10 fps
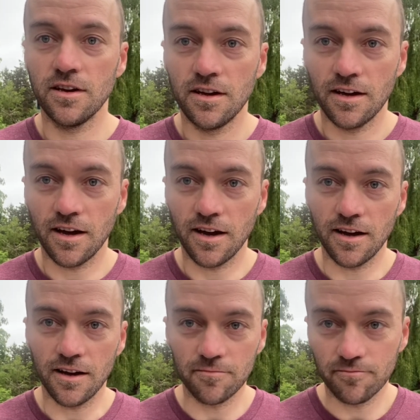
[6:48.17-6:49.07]

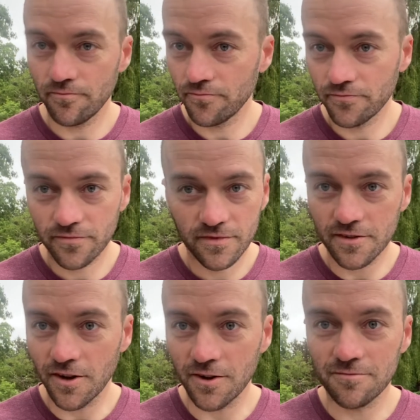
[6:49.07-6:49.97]

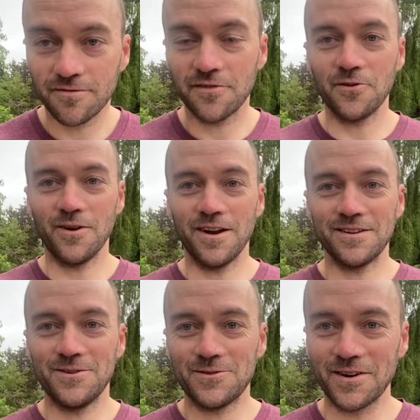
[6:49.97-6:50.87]
So if you want to
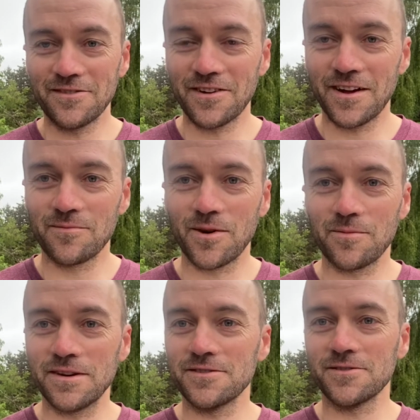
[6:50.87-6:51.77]
do 25
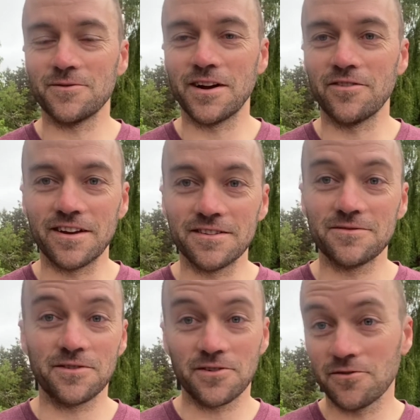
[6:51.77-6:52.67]
burpees or whatever it is
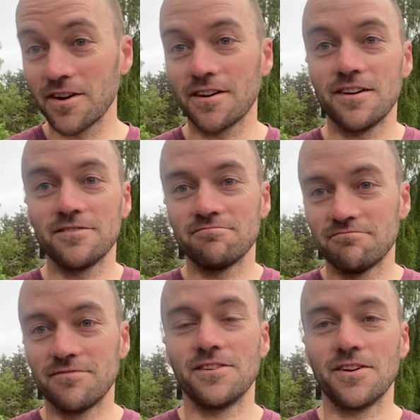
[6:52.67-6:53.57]
with your ruck on,
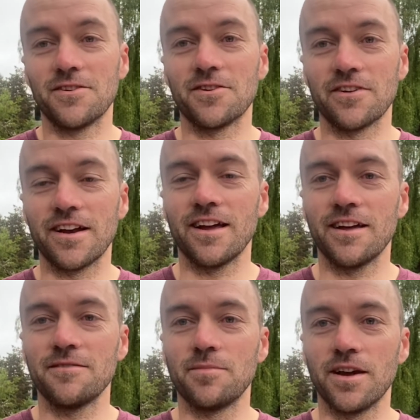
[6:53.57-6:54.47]
you know, go right
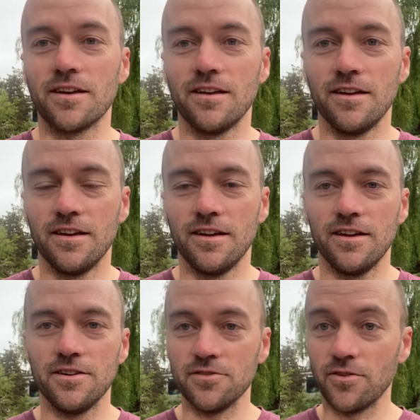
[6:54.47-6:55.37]
ahead, but
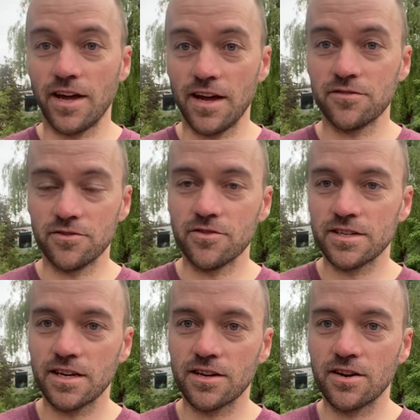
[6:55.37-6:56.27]
you don't have to. You can
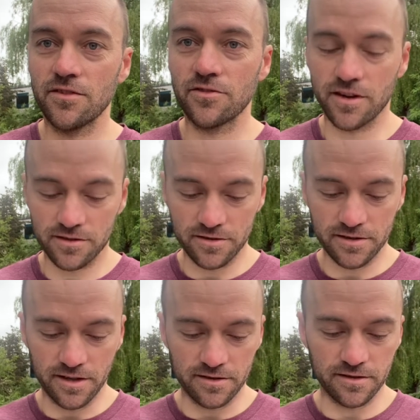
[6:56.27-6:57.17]
take it off for the
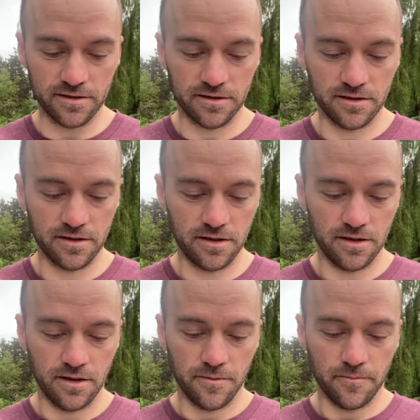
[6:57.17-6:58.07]
exercises.
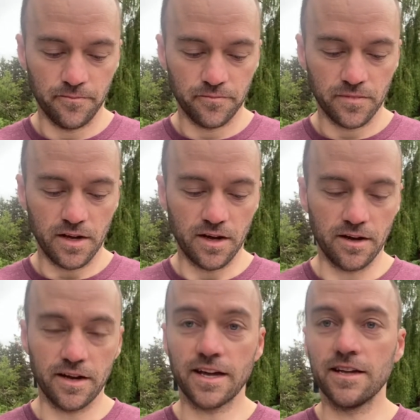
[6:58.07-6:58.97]

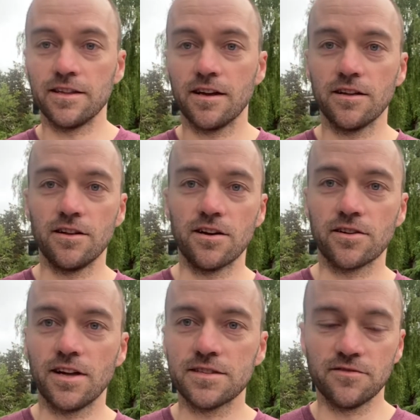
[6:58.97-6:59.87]
Again, along the
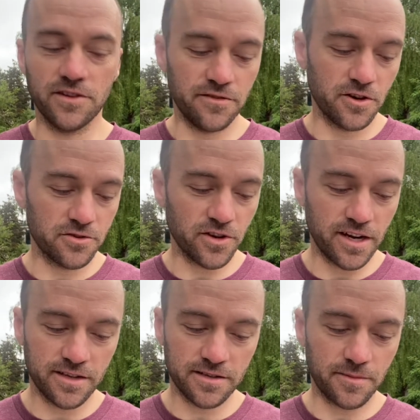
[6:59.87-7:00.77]
lines of leave no
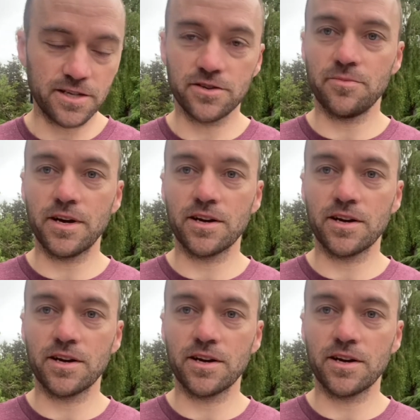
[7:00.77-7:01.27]
trace, make sure you pick